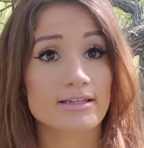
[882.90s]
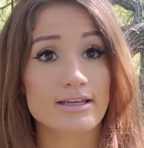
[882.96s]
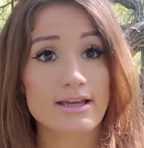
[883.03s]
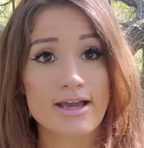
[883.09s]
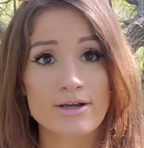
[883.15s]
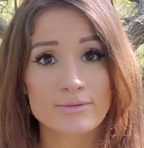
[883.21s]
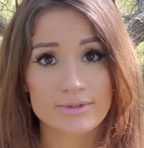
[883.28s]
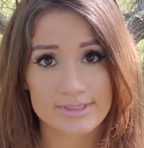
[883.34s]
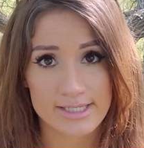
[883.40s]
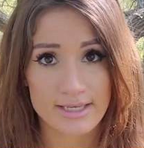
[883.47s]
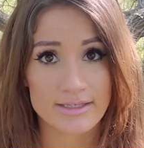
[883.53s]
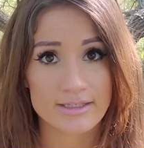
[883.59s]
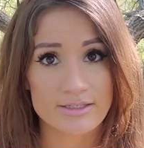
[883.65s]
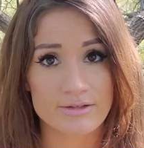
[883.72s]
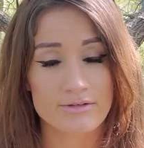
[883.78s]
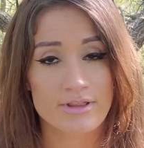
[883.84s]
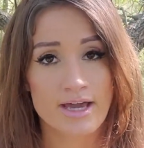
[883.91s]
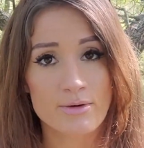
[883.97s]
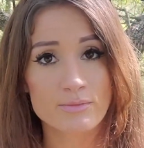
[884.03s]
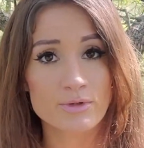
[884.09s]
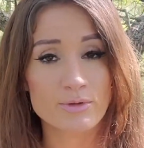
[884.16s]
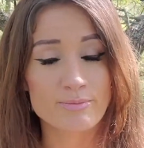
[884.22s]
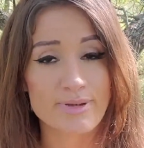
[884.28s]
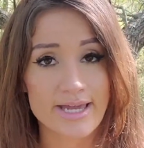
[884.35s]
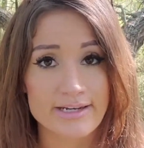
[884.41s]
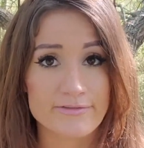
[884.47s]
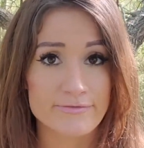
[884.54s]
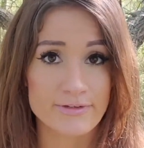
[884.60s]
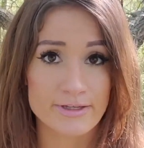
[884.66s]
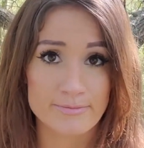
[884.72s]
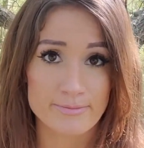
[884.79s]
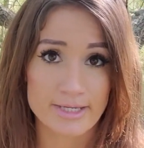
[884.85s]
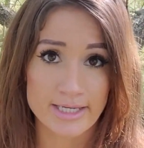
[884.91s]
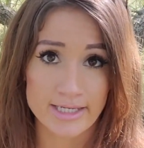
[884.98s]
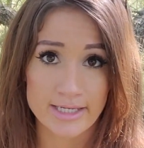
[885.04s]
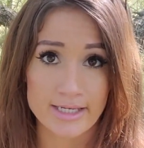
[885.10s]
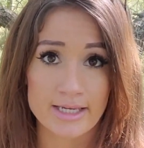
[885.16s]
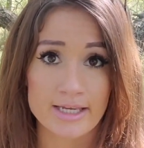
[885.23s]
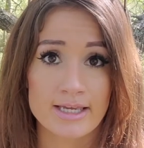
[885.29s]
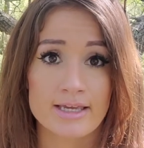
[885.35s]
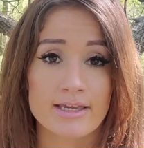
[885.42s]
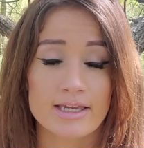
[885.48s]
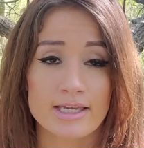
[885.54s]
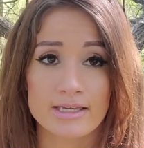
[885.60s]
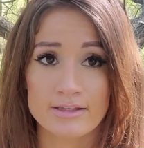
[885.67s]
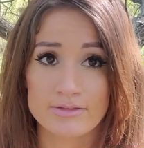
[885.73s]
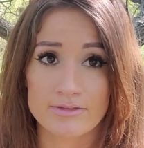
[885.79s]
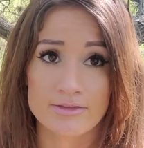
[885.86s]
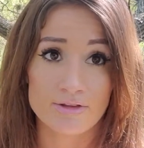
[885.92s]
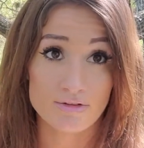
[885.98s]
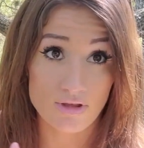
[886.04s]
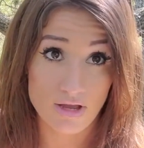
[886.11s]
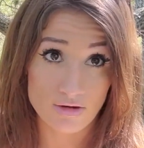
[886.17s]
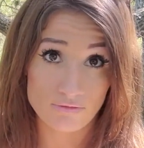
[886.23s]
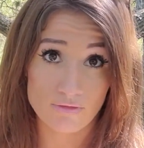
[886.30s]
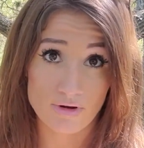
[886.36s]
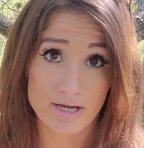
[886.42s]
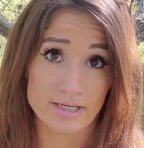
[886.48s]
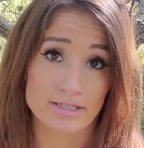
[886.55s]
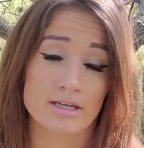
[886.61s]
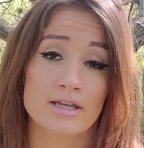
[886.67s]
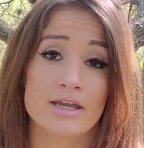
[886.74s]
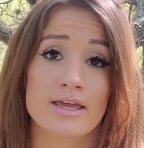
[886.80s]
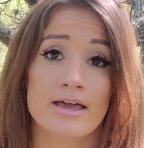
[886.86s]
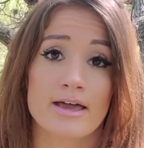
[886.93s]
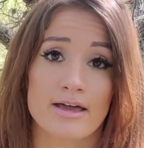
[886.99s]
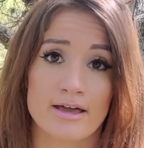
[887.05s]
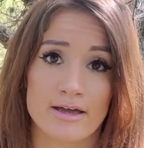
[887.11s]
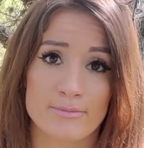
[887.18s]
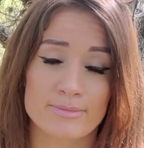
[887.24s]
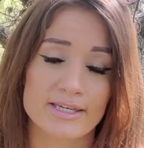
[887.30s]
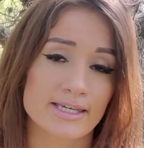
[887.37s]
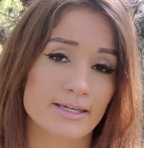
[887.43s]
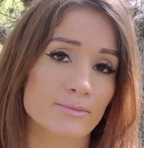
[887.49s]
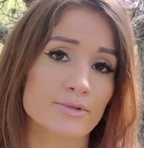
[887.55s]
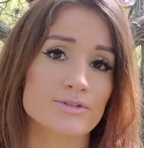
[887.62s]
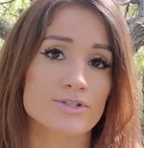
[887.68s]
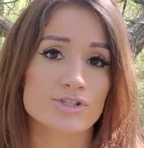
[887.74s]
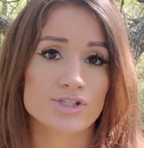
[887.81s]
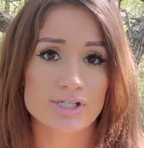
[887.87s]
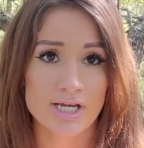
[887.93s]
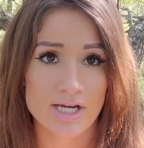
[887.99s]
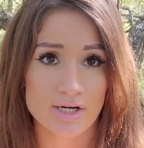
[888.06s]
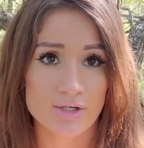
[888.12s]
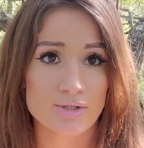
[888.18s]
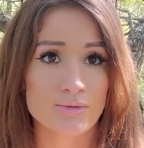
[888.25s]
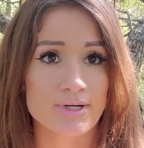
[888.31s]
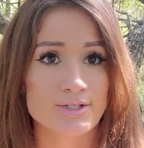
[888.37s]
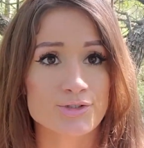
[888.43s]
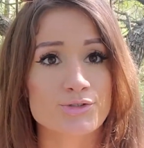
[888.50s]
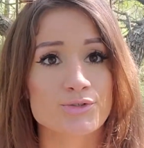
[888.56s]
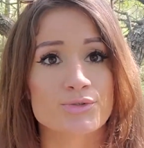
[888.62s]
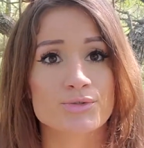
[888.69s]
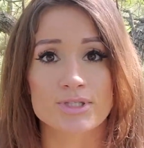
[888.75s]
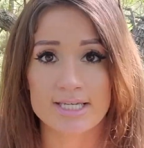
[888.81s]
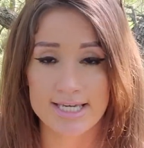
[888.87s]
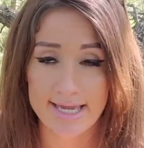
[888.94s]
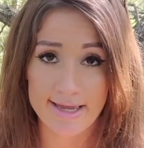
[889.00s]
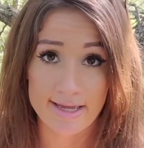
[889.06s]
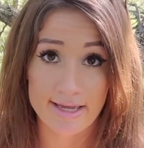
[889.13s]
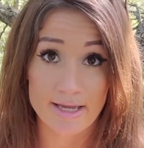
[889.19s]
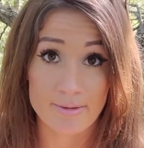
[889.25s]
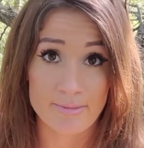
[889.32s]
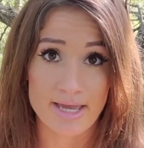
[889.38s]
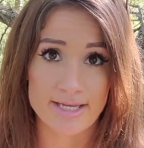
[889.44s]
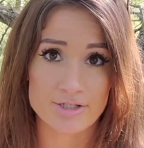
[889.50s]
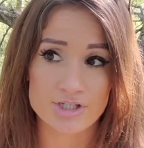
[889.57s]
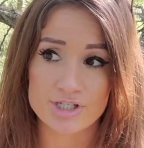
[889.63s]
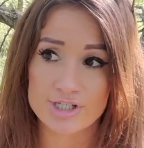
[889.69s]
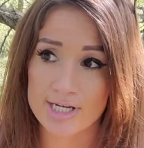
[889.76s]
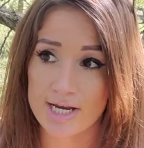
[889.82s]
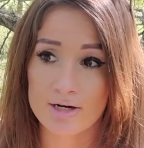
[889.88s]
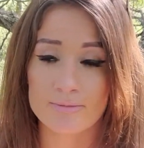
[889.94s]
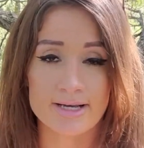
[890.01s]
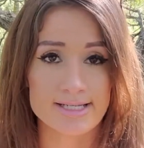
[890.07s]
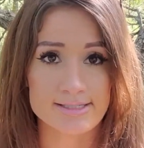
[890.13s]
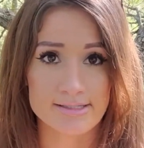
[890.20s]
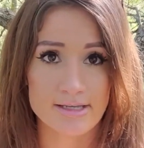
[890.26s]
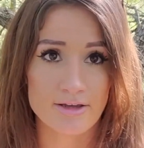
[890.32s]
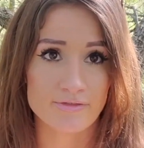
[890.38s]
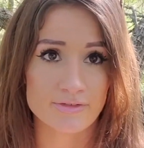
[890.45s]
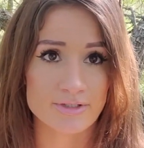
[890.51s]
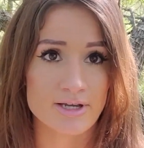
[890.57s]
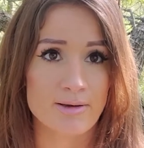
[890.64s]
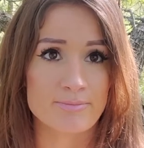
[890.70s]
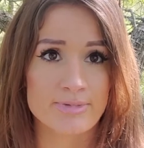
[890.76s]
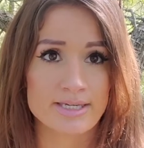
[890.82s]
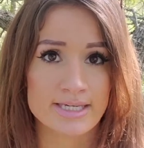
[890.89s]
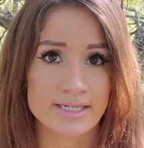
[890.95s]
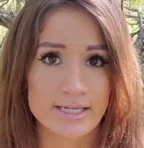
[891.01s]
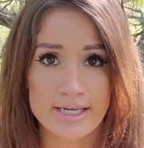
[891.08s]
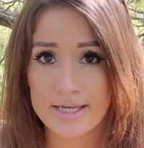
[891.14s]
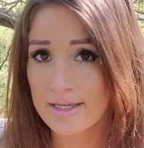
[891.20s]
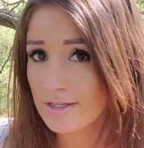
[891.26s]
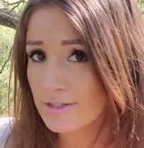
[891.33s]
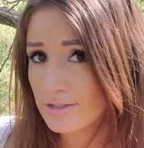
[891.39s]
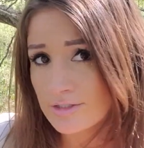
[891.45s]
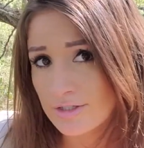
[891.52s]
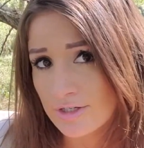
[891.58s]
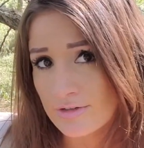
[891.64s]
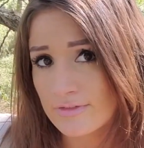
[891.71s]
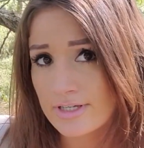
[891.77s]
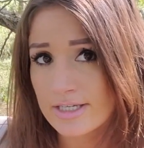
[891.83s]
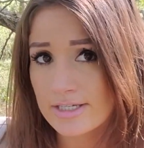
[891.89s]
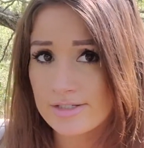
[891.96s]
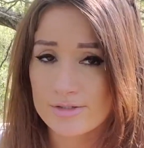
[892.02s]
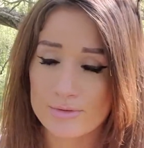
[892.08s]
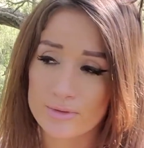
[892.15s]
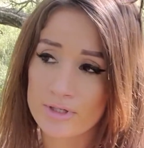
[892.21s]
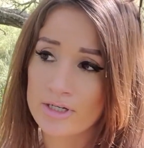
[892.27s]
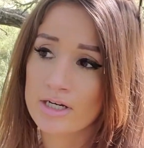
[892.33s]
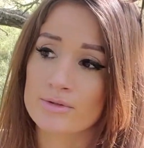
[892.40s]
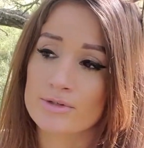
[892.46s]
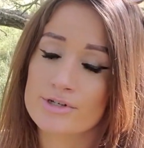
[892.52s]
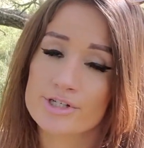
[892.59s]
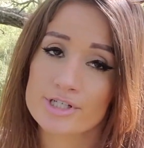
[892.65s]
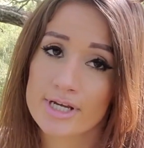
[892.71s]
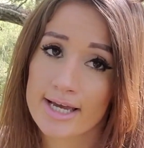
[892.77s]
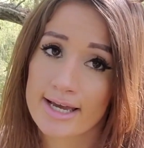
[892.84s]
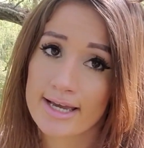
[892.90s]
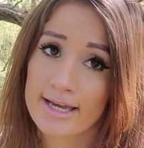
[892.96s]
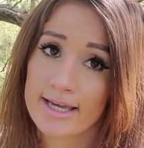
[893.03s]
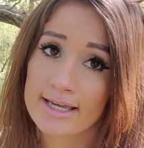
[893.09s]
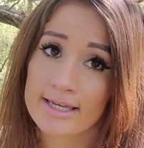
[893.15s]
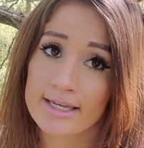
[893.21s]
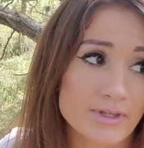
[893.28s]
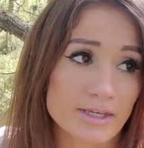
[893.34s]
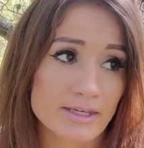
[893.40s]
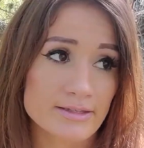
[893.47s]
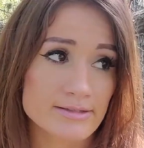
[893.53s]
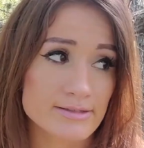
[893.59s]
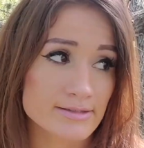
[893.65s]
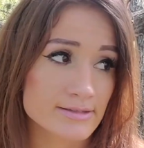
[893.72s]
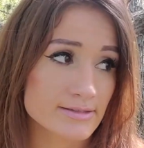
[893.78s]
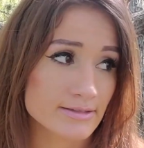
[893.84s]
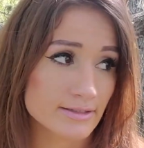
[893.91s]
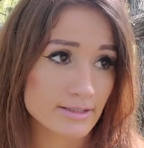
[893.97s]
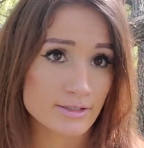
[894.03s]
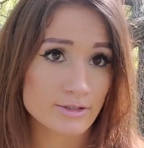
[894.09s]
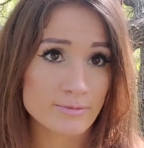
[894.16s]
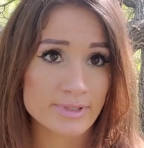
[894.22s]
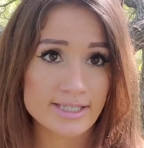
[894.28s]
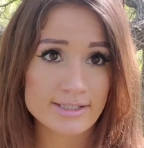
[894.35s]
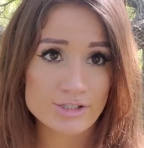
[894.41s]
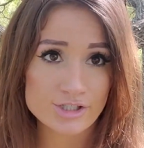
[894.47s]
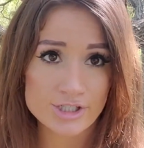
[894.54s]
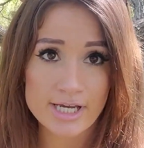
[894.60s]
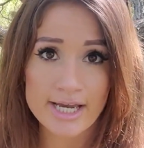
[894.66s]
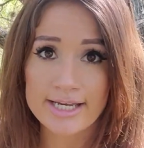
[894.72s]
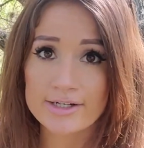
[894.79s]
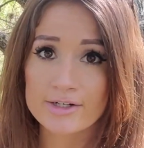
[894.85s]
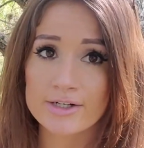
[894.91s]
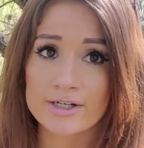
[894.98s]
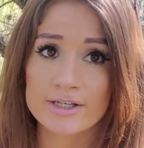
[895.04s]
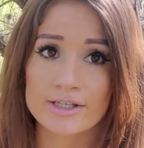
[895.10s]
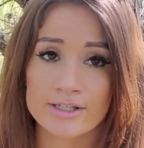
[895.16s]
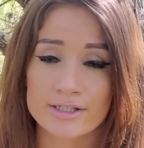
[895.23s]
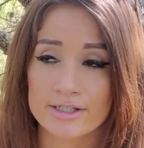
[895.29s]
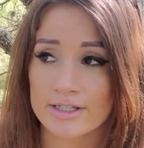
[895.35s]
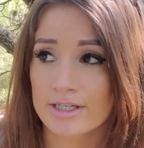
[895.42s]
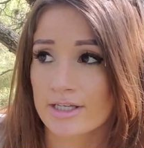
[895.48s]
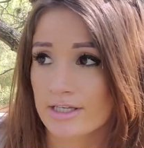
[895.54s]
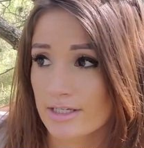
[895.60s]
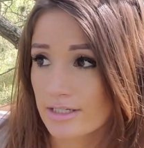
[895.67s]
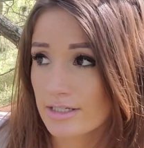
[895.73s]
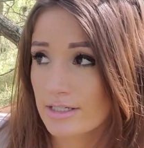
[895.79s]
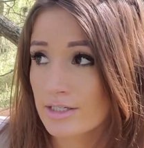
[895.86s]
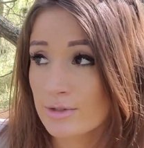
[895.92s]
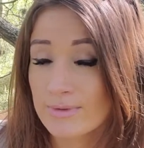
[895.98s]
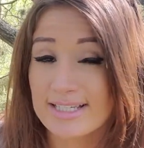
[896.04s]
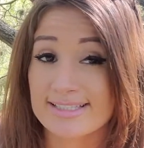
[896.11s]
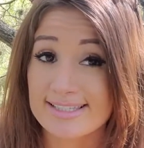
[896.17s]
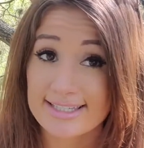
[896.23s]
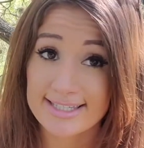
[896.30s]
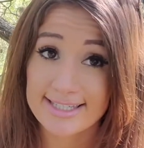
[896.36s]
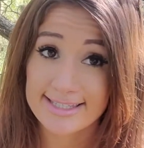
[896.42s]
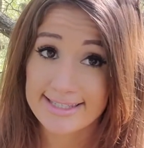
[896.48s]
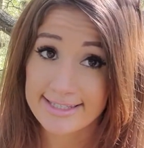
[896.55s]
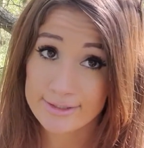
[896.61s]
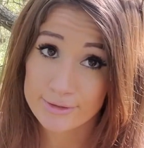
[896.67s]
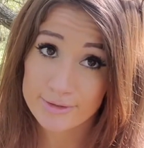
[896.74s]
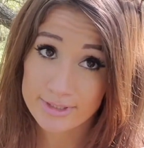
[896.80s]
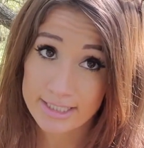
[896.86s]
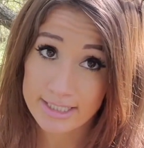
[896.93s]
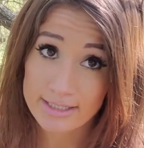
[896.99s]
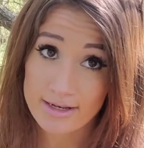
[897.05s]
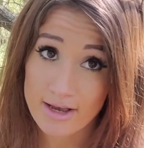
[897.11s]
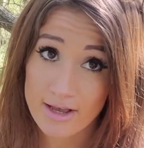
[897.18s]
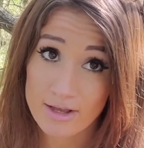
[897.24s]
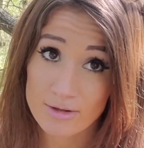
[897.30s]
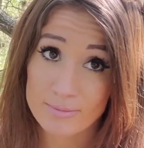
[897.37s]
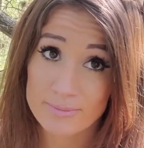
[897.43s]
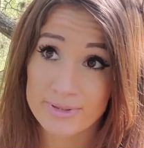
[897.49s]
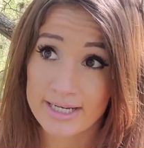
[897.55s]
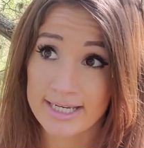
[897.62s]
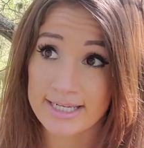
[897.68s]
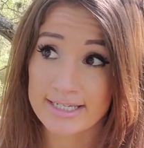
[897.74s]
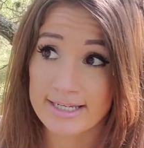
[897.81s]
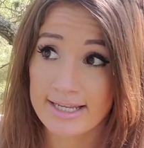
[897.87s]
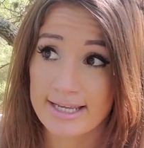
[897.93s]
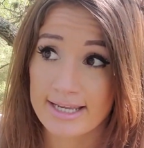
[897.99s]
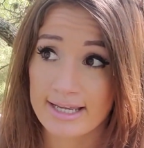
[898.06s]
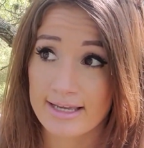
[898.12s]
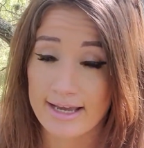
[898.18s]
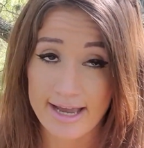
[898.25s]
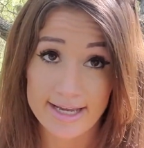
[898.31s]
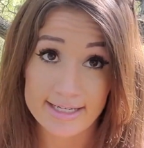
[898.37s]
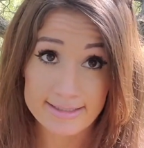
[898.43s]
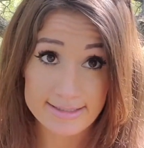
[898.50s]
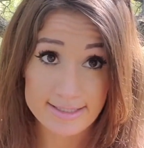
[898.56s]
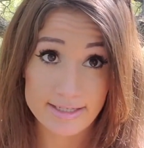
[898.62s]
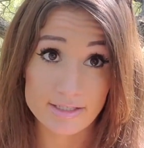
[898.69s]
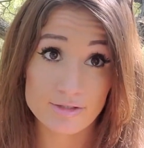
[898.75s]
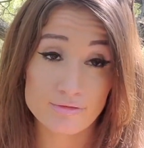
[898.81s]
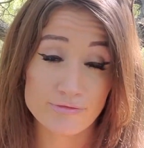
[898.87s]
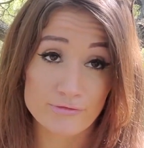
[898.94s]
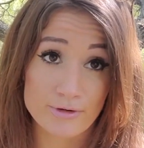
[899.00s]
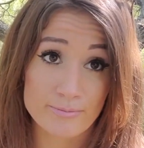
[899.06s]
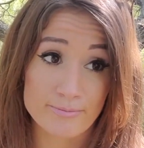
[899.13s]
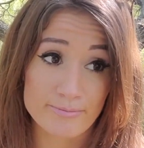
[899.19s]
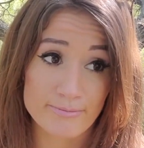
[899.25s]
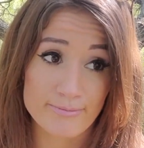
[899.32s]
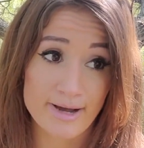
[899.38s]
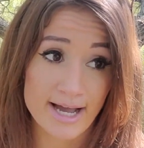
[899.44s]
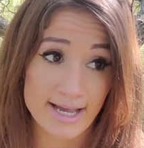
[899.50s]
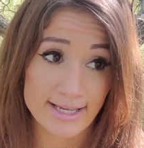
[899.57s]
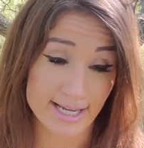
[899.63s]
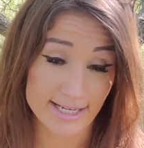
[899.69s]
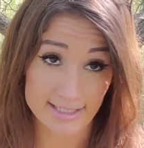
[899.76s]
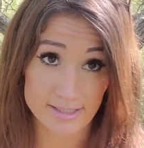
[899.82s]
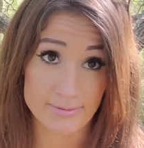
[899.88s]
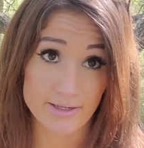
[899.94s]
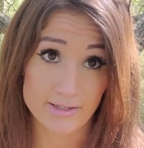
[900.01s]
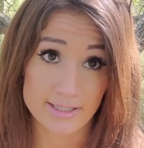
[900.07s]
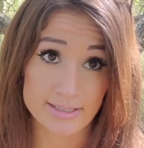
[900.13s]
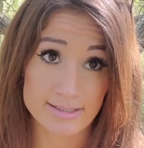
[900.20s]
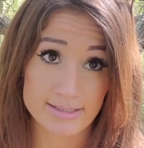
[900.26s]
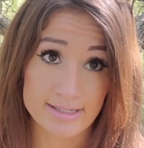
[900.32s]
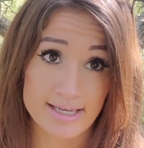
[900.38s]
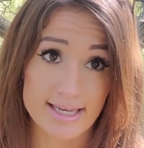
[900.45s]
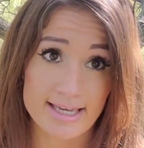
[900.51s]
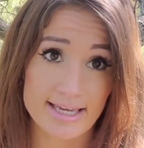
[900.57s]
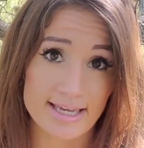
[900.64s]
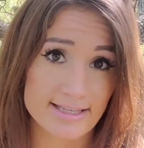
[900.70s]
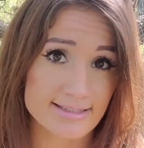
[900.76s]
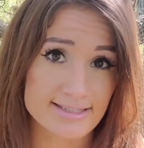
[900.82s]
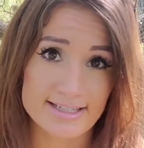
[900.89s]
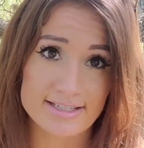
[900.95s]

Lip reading: I will tell you, that will benefit me in the long run, being able to share who I truly am and share myself and not be nervous or shy. Because, being the shy girl it's cute and all, but I could tell you from my experience, it didn't